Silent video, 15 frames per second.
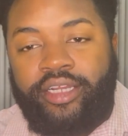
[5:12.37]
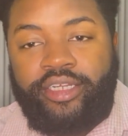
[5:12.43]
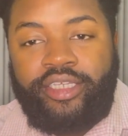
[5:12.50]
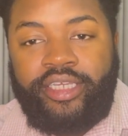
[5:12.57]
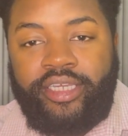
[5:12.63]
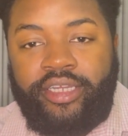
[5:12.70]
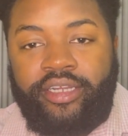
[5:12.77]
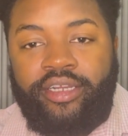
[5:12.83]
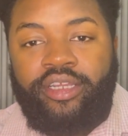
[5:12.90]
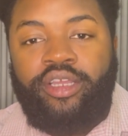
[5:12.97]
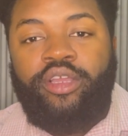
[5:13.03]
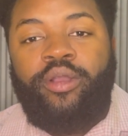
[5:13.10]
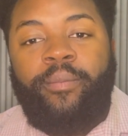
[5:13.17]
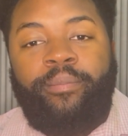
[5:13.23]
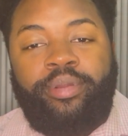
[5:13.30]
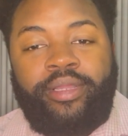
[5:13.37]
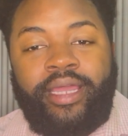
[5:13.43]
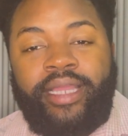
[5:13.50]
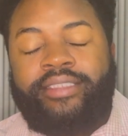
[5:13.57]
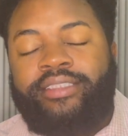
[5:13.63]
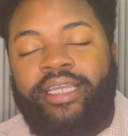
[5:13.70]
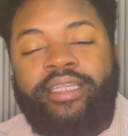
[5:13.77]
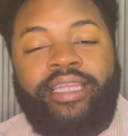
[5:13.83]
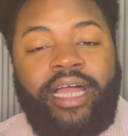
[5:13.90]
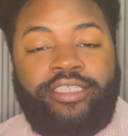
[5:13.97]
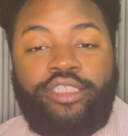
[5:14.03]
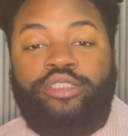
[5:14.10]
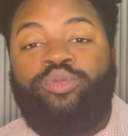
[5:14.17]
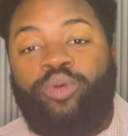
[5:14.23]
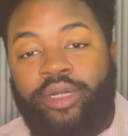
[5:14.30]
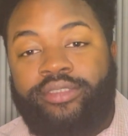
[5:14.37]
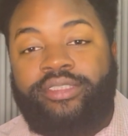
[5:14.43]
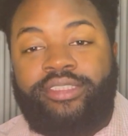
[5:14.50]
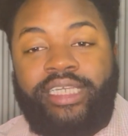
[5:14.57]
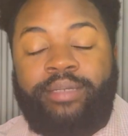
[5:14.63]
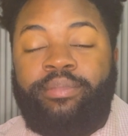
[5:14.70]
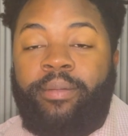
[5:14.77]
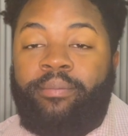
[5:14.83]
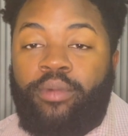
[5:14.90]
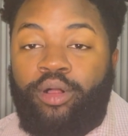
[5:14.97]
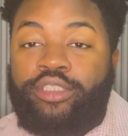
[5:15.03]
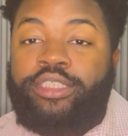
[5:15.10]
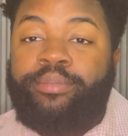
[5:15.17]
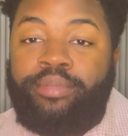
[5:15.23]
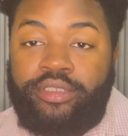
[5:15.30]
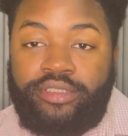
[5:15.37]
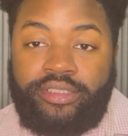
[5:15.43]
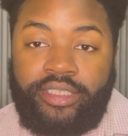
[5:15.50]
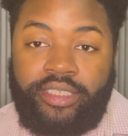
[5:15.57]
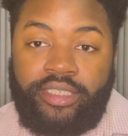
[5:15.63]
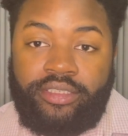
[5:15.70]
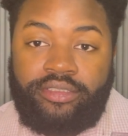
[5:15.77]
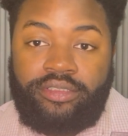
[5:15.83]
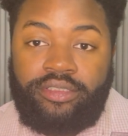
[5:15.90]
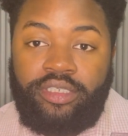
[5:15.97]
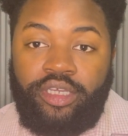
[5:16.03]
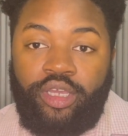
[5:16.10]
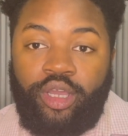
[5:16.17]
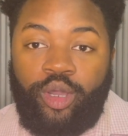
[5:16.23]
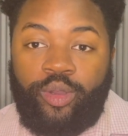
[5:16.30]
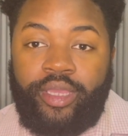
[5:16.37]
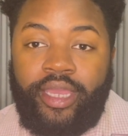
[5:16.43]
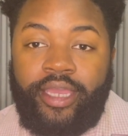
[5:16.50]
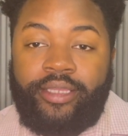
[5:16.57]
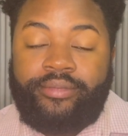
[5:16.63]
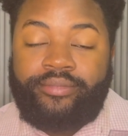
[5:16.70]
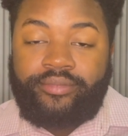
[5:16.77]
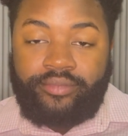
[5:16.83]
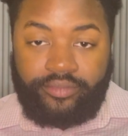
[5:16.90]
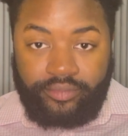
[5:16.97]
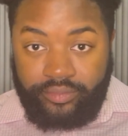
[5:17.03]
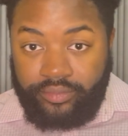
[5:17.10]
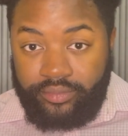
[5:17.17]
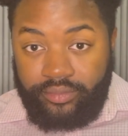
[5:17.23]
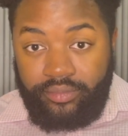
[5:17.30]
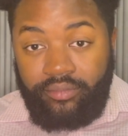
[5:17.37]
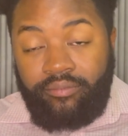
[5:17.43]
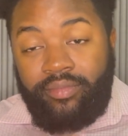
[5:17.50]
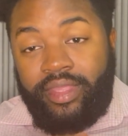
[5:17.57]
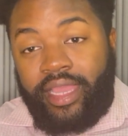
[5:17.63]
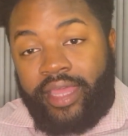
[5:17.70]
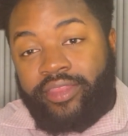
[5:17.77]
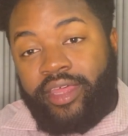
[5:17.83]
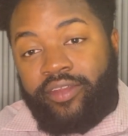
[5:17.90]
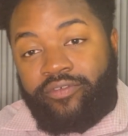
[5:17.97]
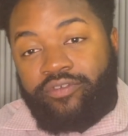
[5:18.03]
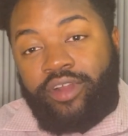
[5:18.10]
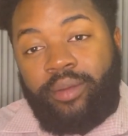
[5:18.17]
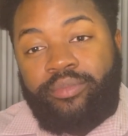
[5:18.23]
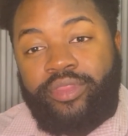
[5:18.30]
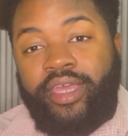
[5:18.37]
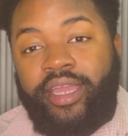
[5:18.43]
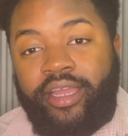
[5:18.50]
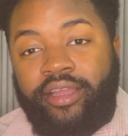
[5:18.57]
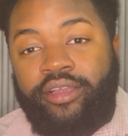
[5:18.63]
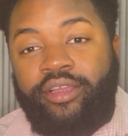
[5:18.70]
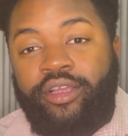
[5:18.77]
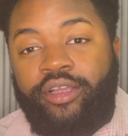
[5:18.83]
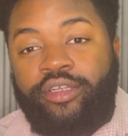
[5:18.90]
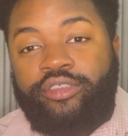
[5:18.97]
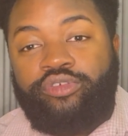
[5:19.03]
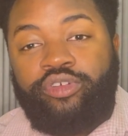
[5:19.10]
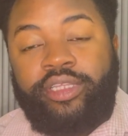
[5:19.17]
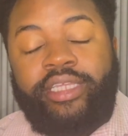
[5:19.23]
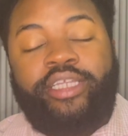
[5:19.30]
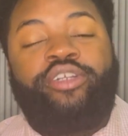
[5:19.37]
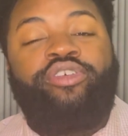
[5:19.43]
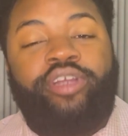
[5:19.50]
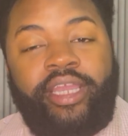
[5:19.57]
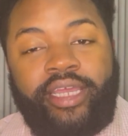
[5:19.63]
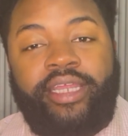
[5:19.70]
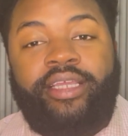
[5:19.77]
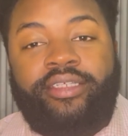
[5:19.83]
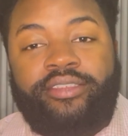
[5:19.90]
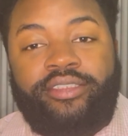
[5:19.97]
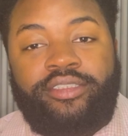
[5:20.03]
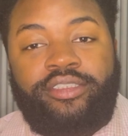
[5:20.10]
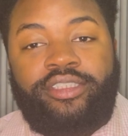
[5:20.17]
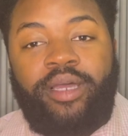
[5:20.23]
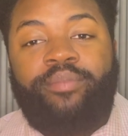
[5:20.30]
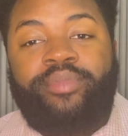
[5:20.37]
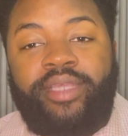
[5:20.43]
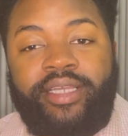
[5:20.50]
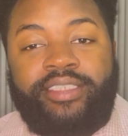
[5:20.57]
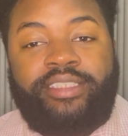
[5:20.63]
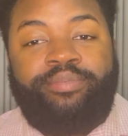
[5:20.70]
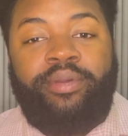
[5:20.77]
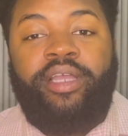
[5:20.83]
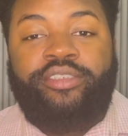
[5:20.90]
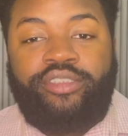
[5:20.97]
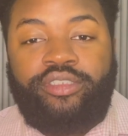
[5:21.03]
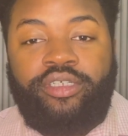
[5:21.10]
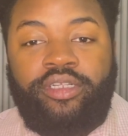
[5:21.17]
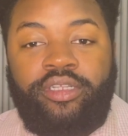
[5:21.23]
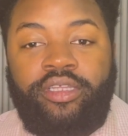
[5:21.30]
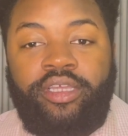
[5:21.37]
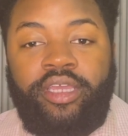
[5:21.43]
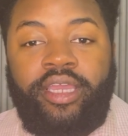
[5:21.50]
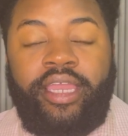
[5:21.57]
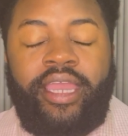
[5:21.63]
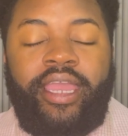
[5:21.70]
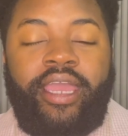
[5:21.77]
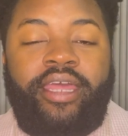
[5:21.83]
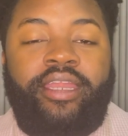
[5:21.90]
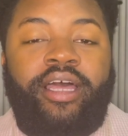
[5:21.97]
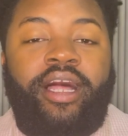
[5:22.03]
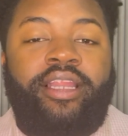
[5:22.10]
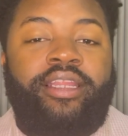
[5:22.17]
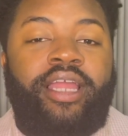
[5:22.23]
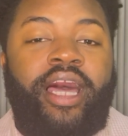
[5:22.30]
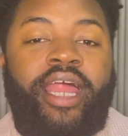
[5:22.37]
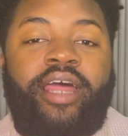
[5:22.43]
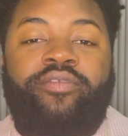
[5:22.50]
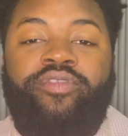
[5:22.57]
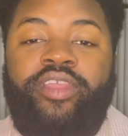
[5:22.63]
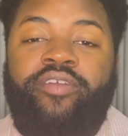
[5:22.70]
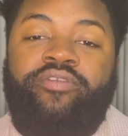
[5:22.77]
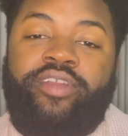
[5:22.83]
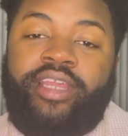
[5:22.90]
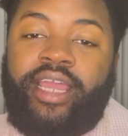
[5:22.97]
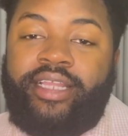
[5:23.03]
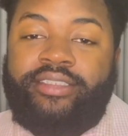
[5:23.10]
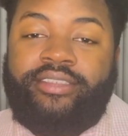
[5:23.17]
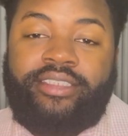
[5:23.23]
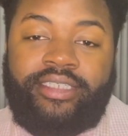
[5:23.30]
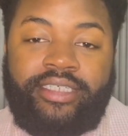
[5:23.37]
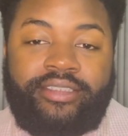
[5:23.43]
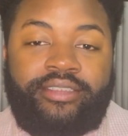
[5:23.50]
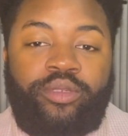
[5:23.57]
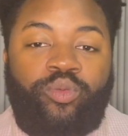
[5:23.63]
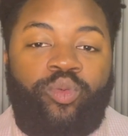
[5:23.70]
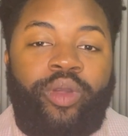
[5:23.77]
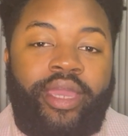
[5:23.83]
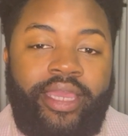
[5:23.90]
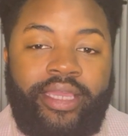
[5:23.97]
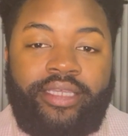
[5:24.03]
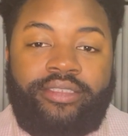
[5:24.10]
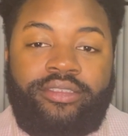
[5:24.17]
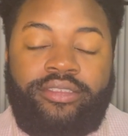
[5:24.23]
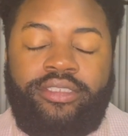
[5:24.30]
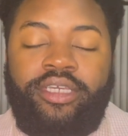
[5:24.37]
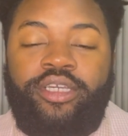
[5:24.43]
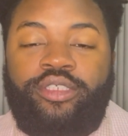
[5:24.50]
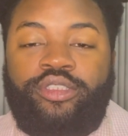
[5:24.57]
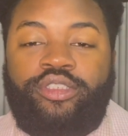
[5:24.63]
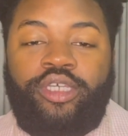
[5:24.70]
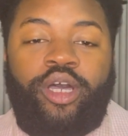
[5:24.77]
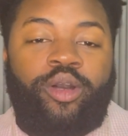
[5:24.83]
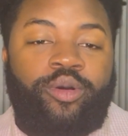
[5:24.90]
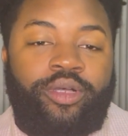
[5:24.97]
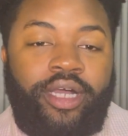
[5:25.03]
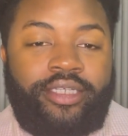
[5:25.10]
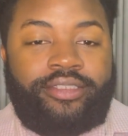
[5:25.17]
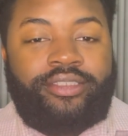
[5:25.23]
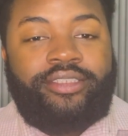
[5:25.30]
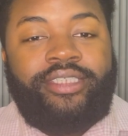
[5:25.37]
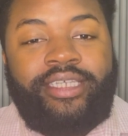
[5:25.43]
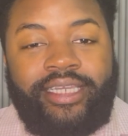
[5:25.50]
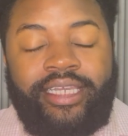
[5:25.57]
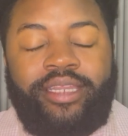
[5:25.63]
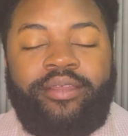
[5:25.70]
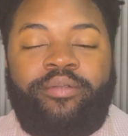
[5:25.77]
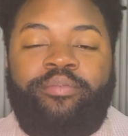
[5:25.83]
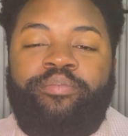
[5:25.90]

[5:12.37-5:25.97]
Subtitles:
year, planting not just one seed, but multiple seeds, okay? And then from there, really creating something special in a lot of different entities and ways. So a seed